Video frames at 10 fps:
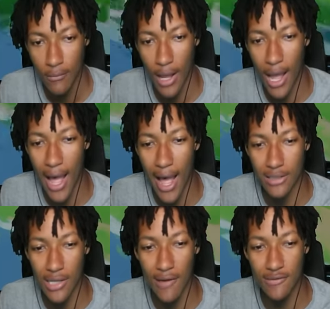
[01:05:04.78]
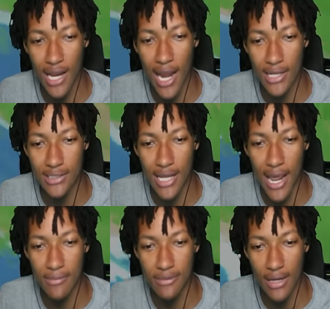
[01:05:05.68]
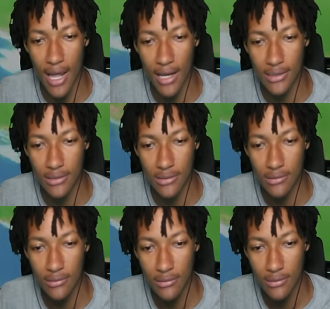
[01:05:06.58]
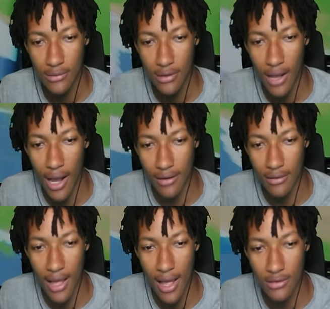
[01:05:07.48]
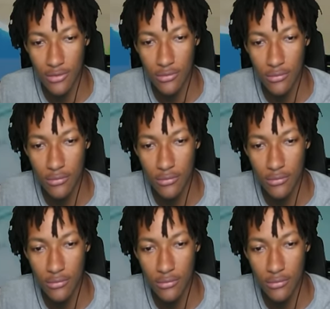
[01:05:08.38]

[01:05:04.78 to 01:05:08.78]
I had to have changed games on accident. I done had to.